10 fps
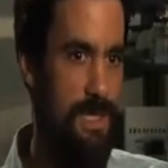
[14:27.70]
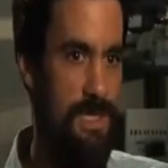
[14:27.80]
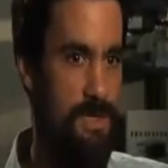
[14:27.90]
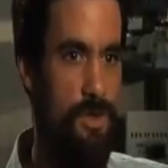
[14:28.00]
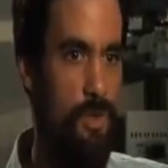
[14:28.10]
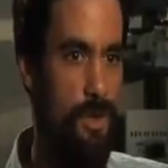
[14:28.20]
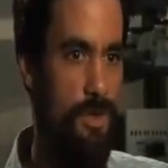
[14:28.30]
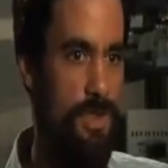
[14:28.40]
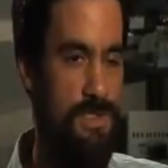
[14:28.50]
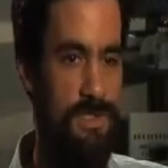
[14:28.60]
hidden
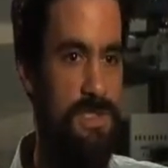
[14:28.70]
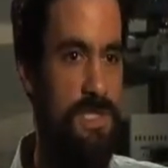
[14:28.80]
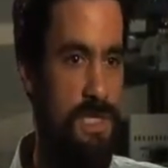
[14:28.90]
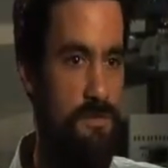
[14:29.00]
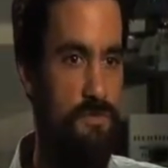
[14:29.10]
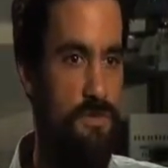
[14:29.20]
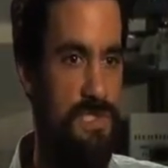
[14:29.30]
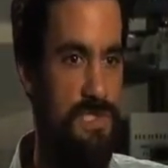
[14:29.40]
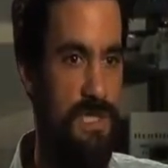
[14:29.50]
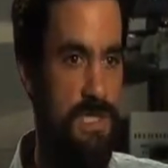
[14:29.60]
oil that's at least hidden from
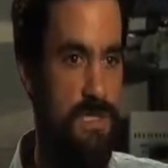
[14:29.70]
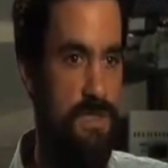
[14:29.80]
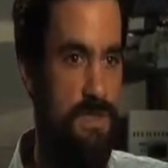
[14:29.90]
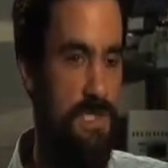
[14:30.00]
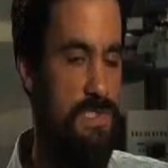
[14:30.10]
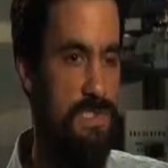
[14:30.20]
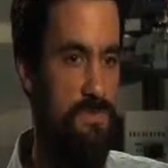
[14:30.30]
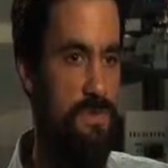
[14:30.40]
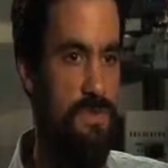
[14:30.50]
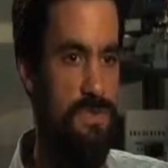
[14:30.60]
sight. It's
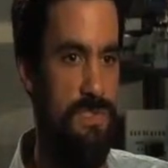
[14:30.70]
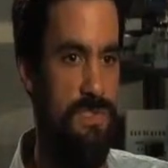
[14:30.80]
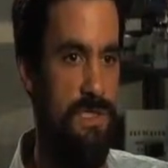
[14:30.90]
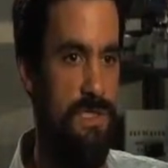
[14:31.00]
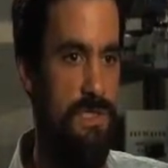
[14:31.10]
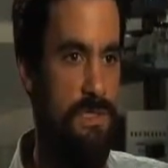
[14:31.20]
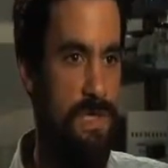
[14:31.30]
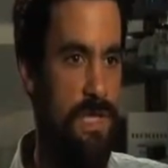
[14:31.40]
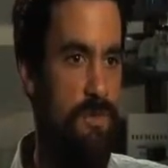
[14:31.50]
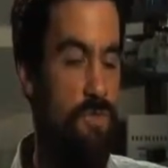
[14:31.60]
difficult to study
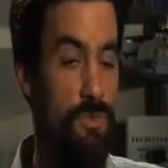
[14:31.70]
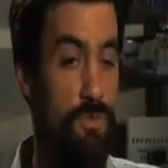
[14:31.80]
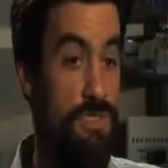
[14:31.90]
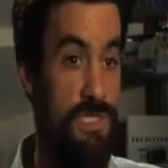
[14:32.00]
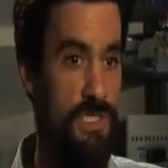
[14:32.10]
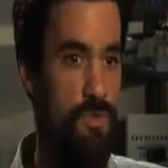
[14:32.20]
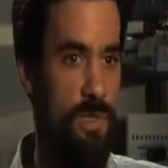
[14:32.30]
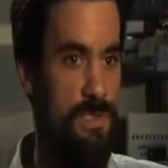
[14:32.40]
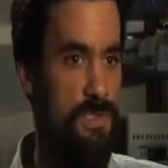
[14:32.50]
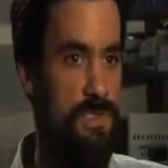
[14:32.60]
and difficult to predict
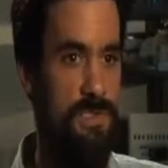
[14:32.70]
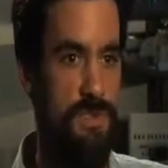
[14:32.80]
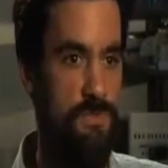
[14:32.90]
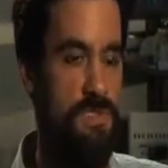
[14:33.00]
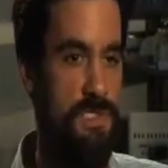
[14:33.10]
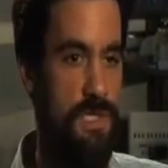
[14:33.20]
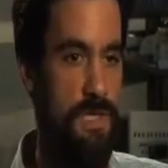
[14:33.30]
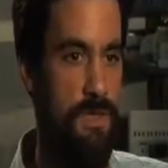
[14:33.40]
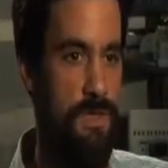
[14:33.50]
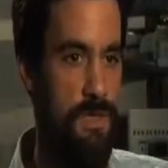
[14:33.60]
when it's going to surface again.
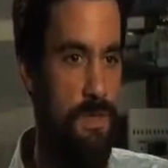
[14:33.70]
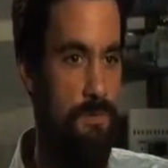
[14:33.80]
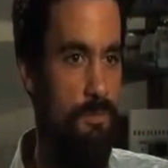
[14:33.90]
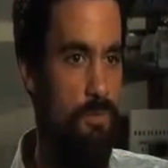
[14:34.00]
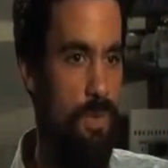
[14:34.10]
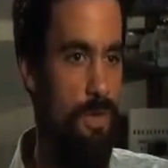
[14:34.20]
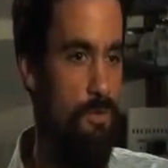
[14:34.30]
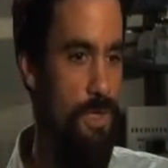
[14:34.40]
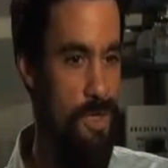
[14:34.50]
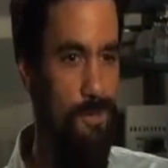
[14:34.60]
But
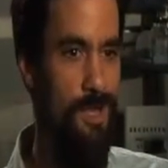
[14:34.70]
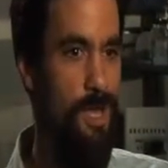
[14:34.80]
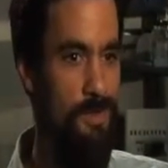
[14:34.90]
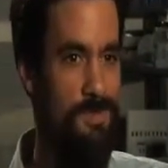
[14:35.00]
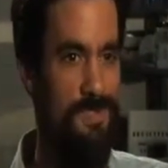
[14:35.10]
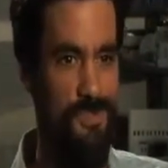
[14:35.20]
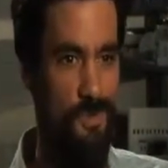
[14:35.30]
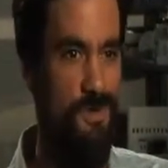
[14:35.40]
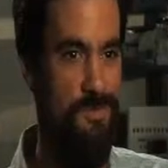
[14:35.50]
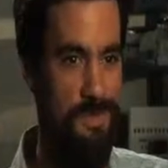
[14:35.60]
we know a lot about
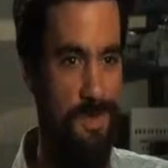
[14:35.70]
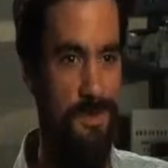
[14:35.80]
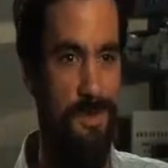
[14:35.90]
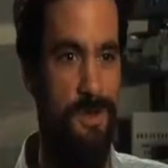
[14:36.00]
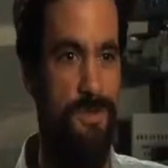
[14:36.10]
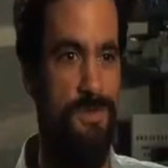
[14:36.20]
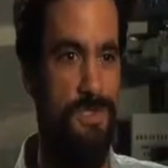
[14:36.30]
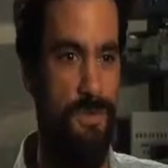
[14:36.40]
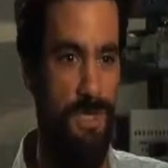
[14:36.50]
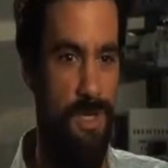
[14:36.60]
storms along the coast,
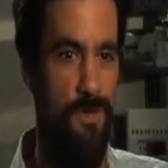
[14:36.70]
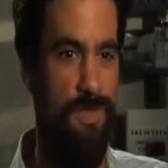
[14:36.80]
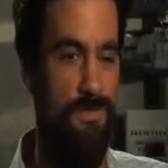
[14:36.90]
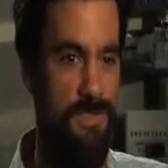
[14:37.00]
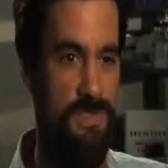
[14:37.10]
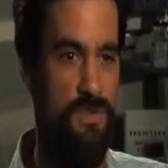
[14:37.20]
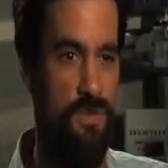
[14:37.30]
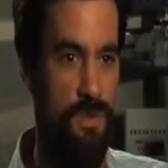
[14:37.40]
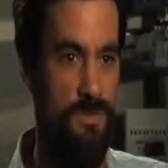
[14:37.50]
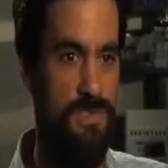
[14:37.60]
and we know that these
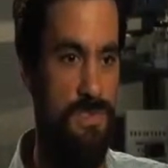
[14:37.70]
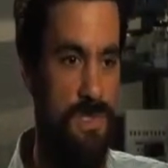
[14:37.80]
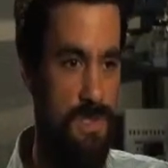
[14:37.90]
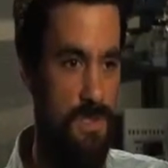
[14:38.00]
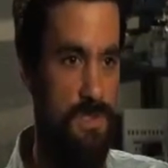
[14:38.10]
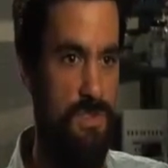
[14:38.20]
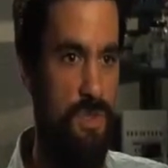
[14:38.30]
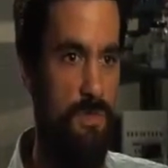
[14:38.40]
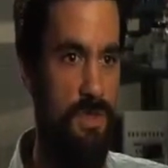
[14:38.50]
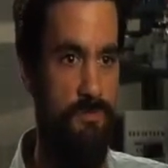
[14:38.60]
storms
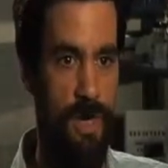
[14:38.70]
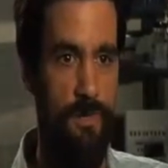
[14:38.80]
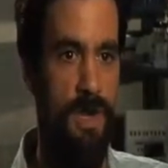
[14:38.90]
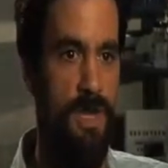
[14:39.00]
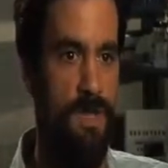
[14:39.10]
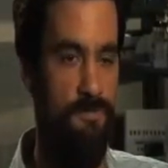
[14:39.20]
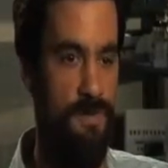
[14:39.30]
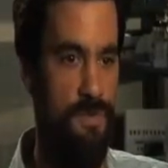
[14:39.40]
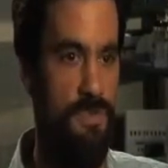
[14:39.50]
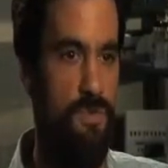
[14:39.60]
disturb the environment enough
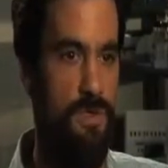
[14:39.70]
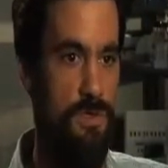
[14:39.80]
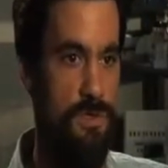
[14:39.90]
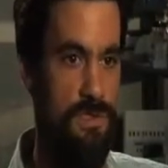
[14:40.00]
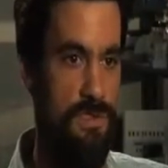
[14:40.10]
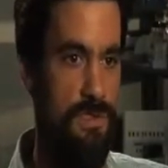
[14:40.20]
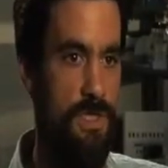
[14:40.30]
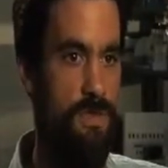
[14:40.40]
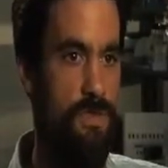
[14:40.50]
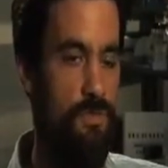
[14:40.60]
that this oil is
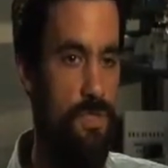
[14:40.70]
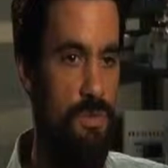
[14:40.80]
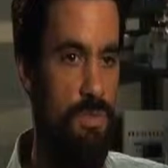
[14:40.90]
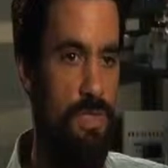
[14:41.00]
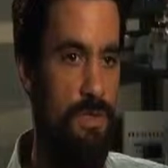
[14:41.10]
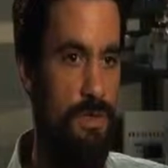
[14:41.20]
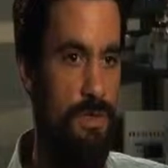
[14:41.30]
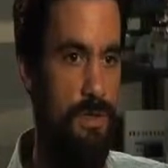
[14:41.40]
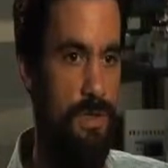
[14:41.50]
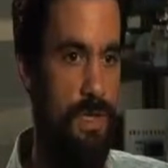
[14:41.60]
likely to reappear
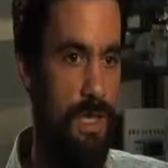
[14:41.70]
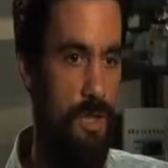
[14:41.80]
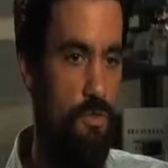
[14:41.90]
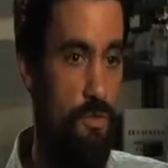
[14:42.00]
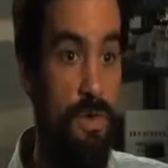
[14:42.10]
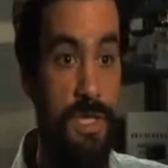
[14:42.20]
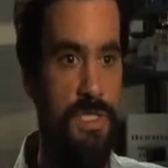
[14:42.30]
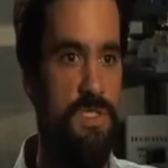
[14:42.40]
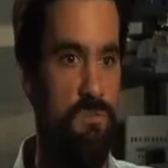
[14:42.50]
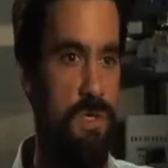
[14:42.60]
and
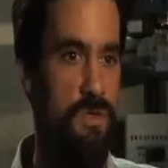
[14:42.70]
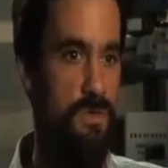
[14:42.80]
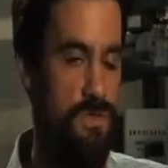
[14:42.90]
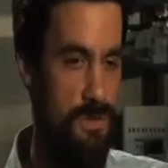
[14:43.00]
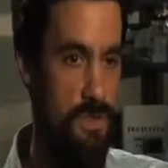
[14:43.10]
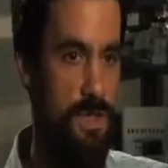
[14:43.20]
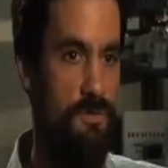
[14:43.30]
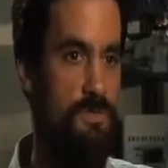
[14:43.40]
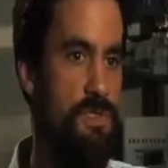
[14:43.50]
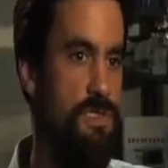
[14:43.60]
re-expose a lot
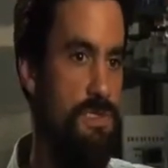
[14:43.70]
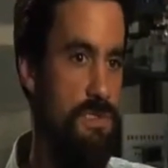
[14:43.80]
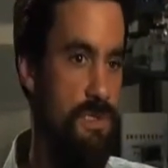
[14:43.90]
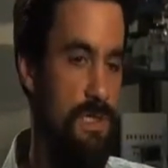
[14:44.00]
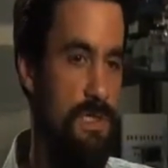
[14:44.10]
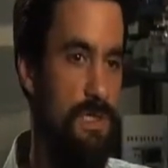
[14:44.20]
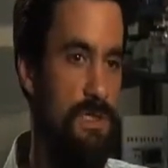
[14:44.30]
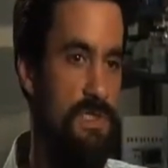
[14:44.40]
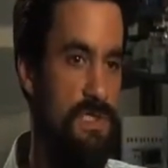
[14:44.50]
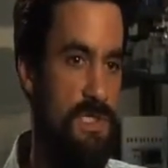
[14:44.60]
of these
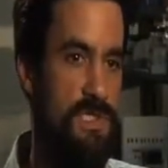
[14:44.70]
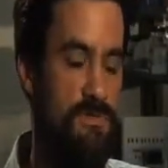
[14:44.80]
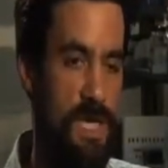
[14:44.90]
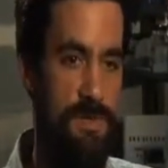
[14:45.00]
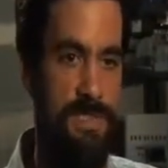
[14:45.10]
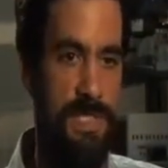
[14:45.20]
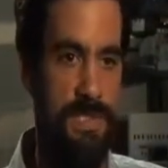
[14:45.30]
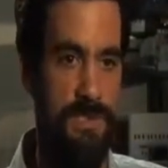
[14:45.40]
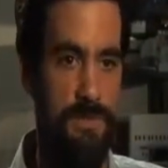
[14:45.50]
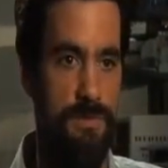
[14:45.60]
sensitive
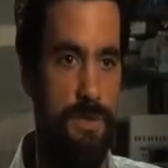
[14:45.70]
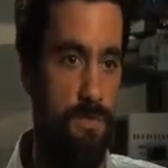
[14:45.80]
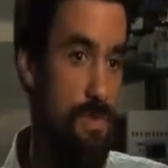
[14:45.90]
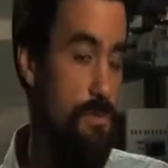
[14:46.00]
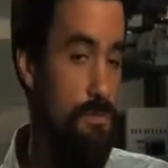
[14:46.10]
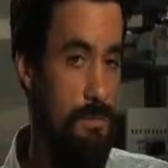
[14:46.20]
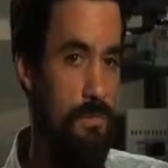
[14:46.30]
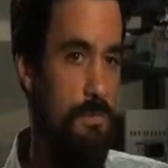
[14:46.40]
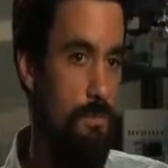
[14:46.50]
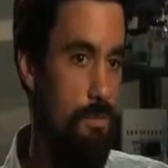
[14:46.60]
habitats over
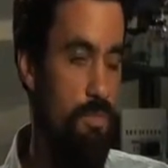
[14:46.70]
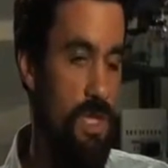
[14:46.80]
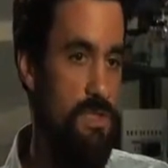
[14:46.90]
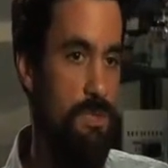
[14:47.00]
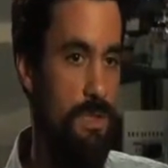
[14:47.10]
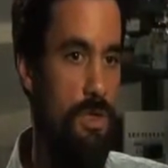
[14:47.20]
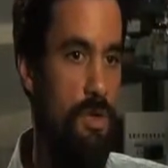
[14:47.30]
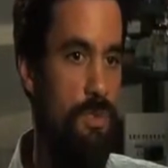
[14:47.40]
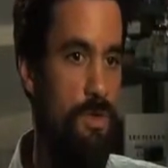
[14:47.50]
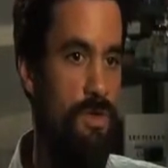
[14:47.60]
possibly a long
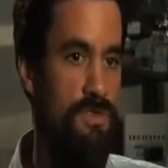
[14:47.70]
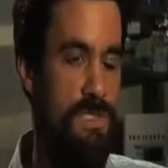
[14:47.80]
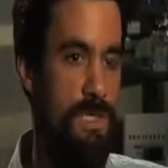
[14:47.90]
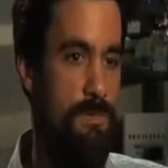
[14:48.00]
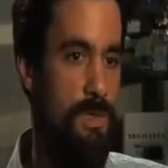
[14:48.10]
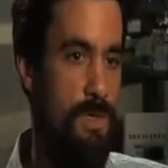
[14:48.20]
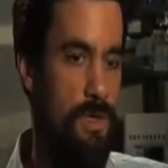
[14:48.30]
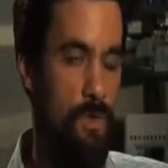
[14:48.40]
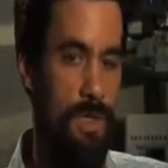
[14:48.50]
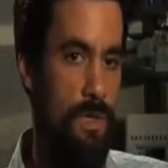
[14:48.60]
period of time.
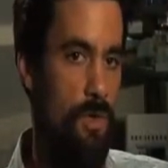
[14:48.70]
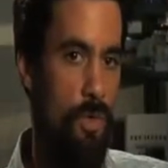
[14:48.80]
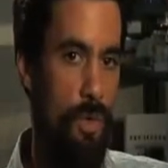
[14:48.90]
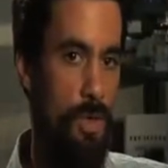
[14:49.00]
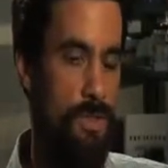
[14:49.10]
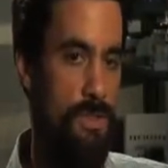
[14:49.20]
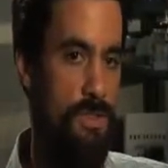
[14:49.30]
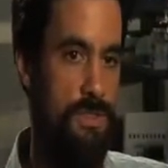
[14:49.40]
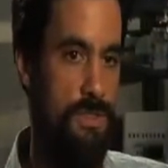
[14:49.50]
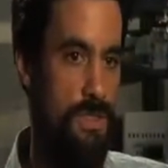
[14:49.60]
We know oil
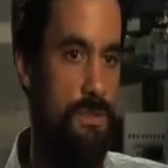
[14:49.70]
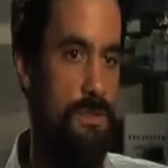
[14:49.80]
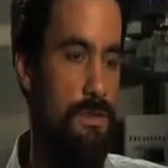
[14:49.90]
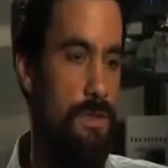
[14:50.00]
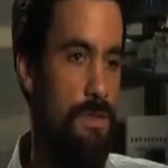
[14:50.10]
is still